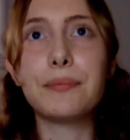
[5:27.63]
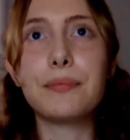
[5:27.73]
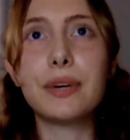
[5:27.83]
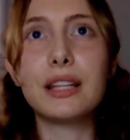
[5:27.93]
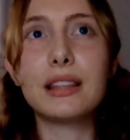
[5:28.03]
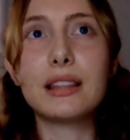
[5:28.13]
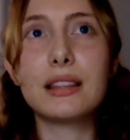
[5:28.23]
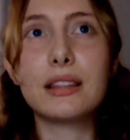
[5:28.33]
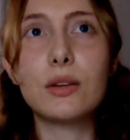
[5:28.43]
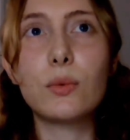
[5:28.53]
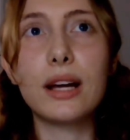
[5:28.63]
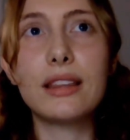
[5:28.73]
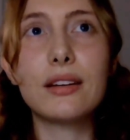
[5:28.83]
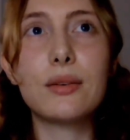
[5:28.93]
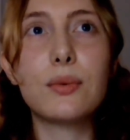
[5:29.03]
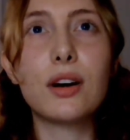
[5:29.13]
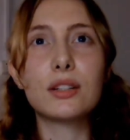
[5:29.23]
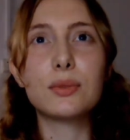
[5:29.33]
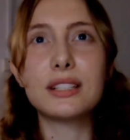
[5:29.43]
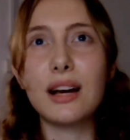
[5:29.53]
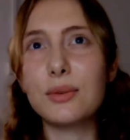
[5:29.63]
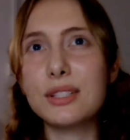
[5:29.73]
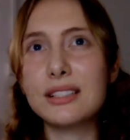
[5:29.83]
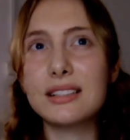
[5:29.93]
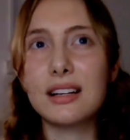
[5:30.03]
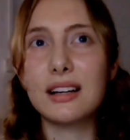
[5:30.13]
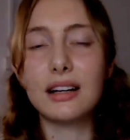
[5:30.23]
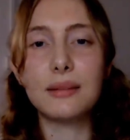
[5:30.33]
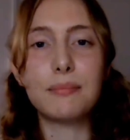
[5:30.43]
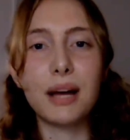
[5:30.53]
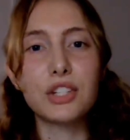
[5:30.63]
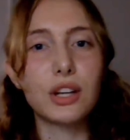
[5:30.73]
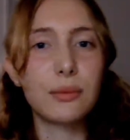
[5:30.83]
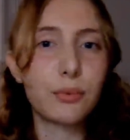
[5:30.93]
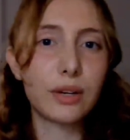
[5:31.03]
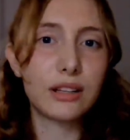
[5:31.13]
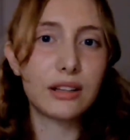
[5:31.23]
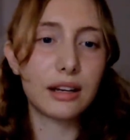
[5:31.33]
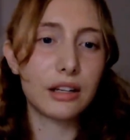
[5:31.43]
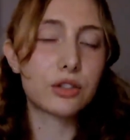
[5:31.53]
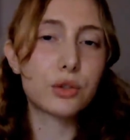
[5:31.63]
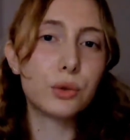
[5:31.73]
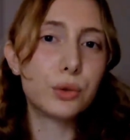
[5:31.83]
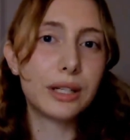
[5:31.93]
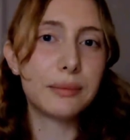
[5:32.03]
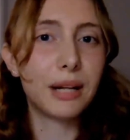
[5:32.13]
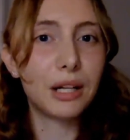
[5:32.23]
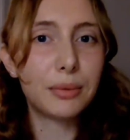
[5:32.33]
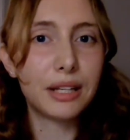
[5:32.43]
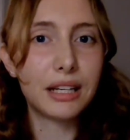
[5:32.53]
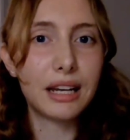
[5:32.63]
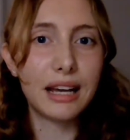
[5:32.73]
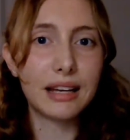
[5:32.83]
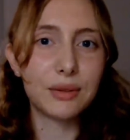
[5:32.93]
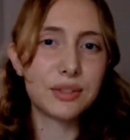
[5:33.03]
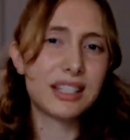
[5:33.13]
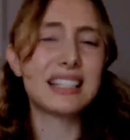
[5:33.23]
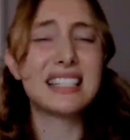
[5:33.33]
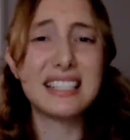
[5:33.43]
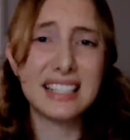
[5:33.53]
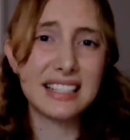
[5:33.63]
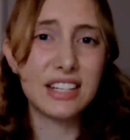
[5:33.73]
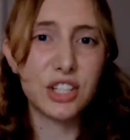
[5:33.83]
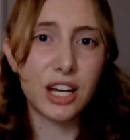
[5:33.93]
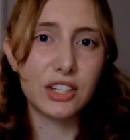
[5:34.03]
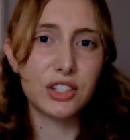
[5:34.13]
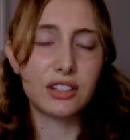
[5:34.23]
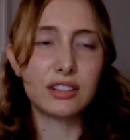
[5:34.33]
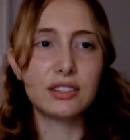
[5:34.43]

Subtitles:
But the way that it worked was I was matched up with like a school in Melbourne, and it was like distance education.